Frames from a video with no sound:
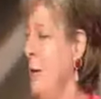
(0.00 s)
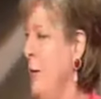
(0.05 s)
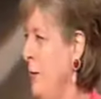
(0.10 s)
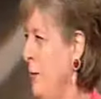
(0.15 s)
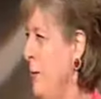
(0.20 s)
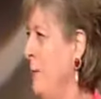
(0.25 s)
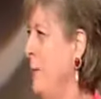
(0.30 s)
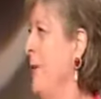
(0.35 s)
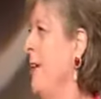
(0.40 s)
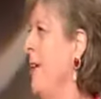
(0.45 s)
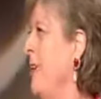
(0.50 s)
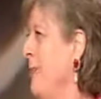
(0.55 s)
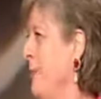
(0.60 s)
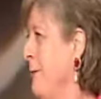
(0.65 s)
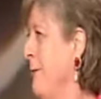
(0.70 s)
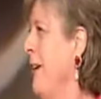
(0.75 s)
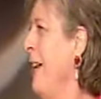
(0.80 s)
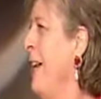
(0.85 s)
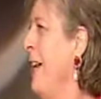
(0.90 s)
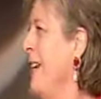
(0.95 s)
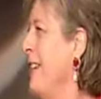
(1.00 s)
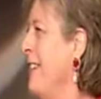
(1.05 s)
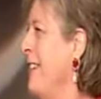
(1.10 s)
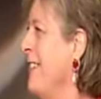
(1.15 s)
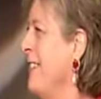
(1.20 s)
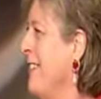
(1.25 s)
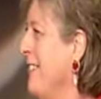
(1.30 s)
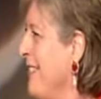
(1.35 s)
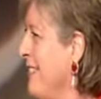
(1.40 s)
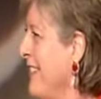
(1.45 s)
I'm home, I can relax
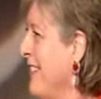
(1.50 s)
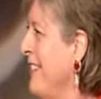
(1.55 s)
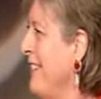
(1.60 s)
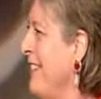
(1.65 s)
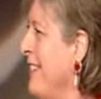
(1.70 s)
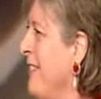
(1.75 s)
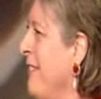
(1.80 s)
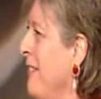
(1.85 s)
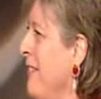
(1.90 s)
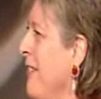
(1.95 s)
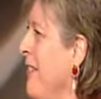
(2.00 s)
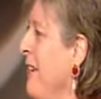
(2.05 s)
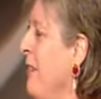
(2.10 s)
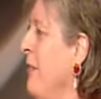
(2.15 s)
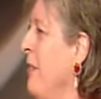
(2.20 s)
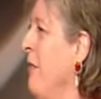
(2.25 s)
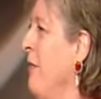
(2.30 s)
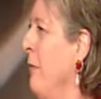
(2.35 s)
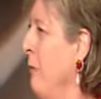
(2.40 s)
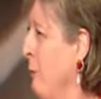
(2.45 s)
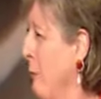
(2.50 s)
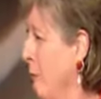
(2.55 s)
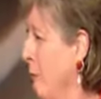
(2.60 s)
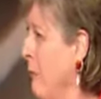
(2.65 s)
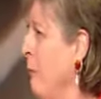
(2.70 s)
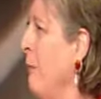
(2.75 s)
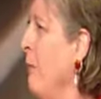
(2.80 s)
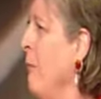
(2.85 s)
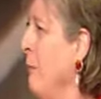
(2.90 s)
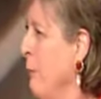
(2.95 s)
and, and, and
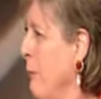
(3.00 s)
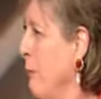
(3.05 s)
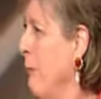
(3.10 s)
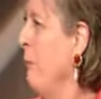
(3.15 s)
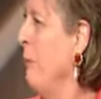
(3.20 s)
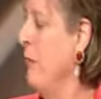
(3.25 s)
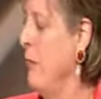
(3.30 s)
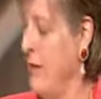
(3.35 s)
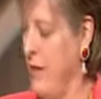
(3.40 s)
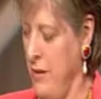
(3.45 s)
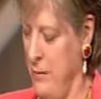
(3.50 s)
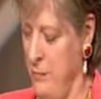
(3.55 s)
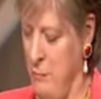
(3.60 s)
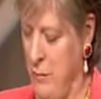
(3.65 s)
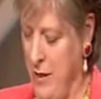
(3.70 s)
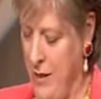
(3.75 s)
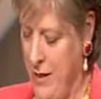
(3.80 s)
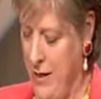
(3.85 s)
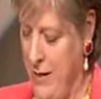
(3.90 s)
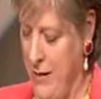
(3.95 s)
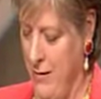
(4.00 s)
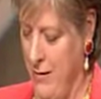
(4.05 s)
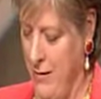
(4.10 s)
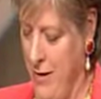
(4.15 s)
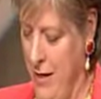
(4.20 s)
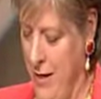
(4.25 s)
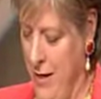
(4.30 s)
right. and be here.